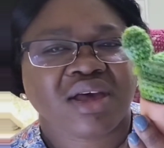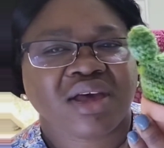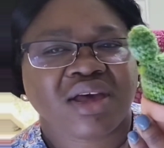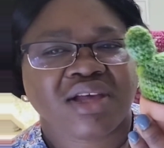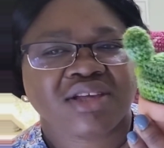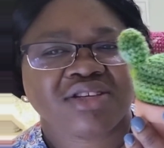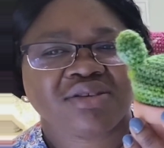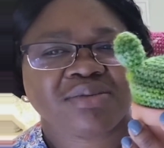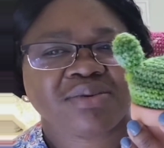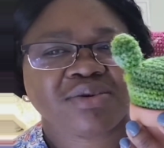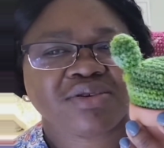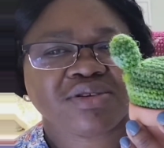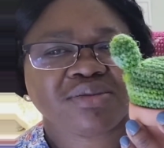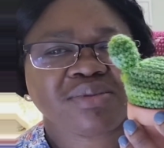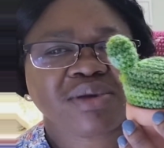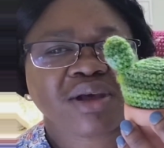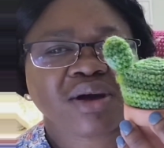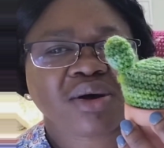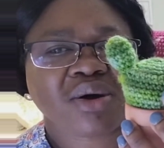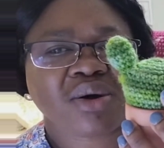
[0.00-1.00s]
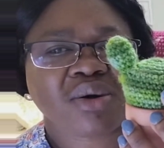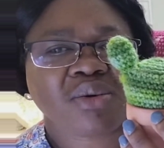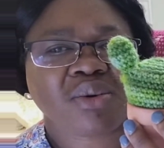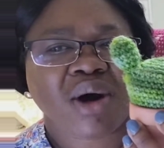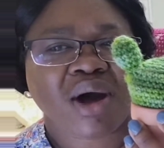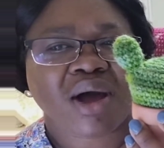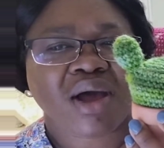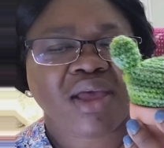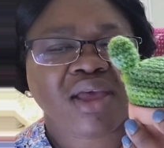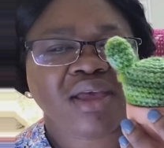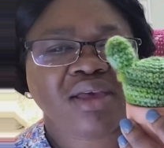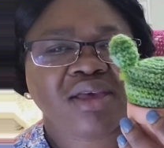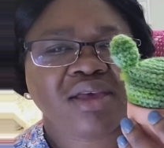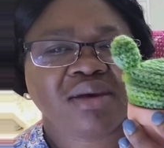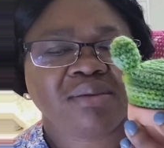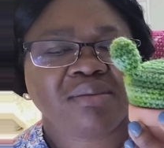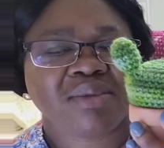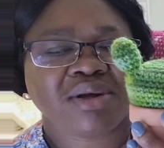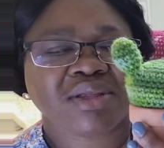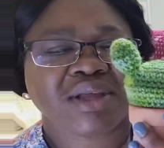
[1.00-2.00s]
It's supposed to be a kawaii,
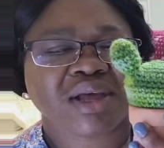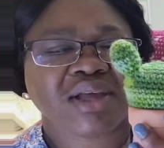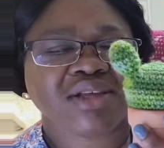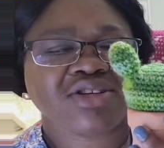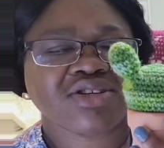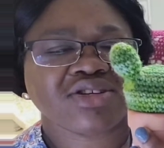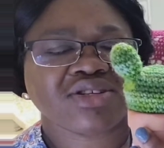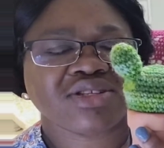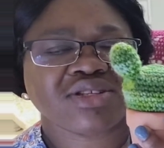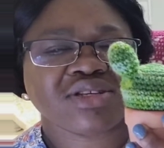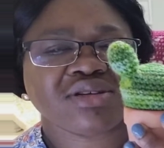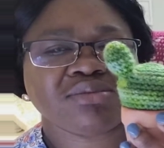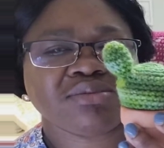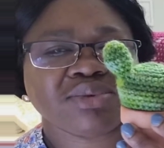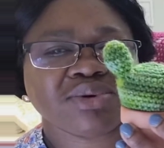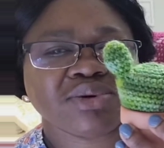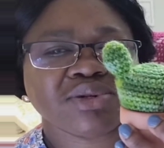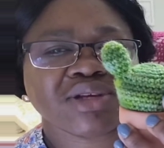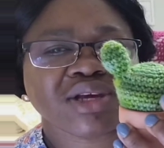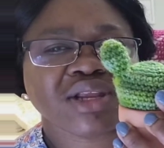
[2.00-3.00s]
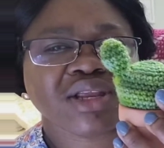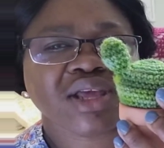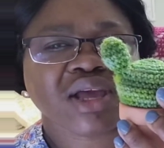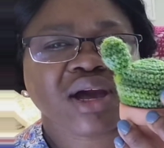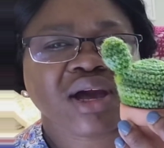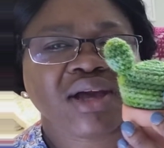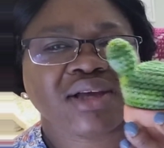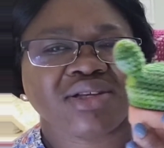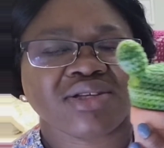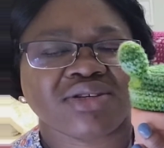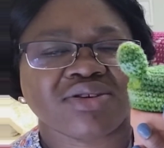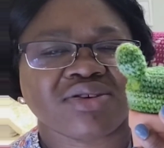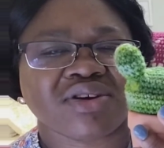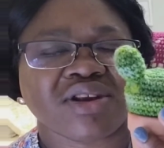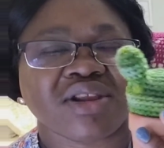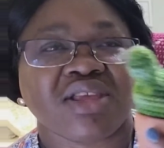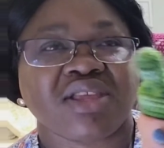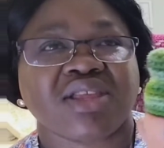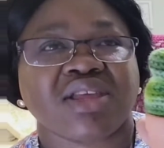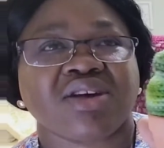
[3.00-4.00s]
but I just didn't put any eyes or
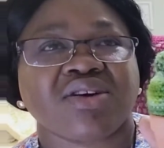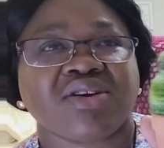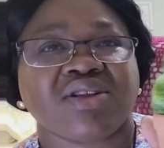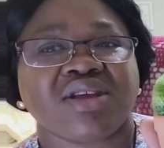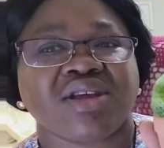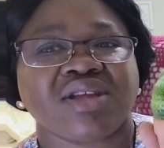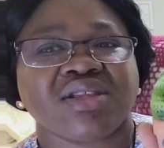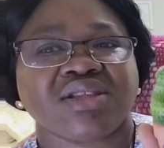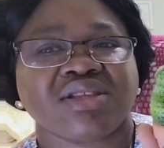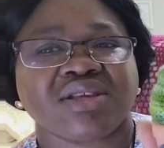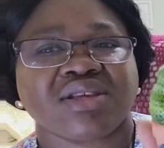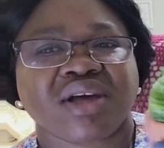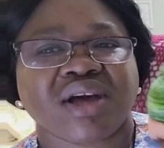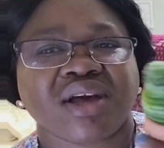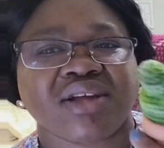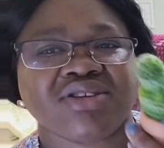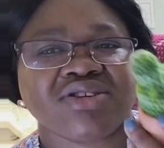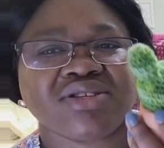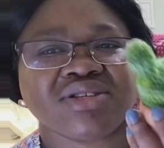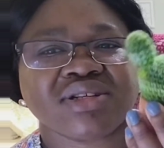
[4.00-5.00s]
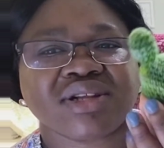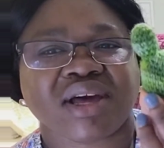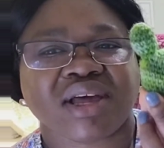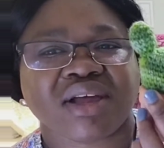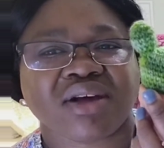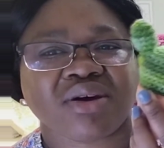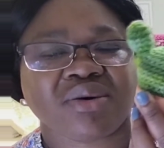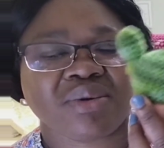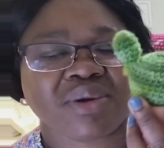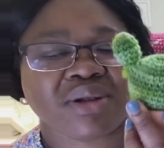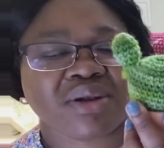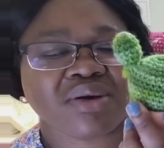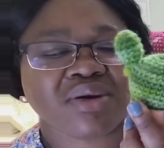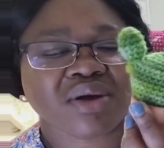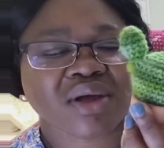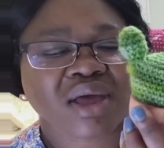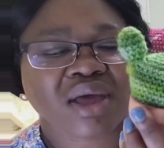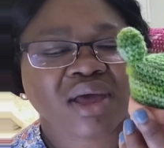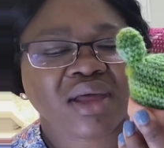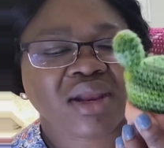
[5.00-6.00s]
anything on it. I just like how it looked,
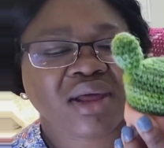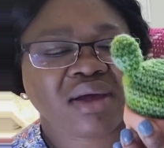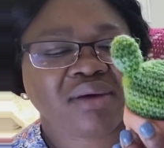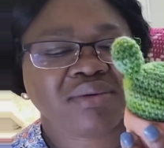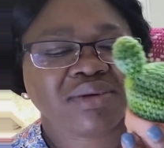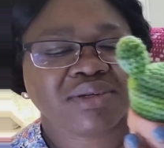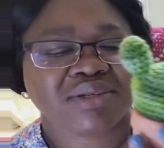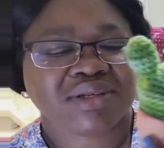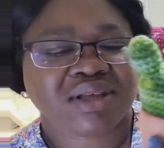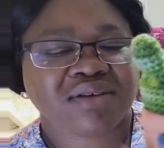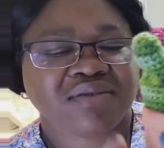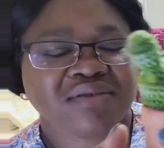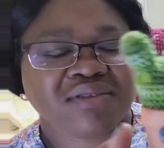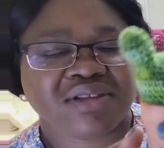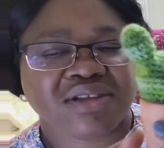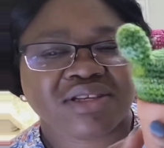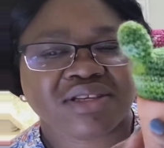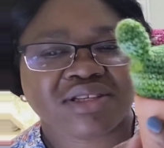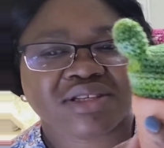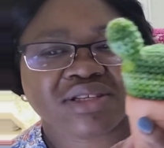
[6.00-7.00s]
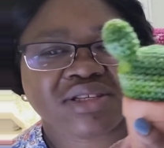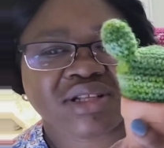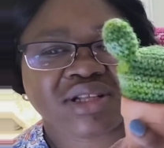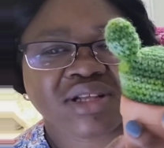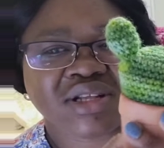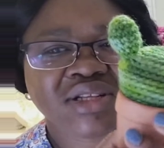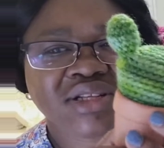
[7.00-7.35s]
and I was given this little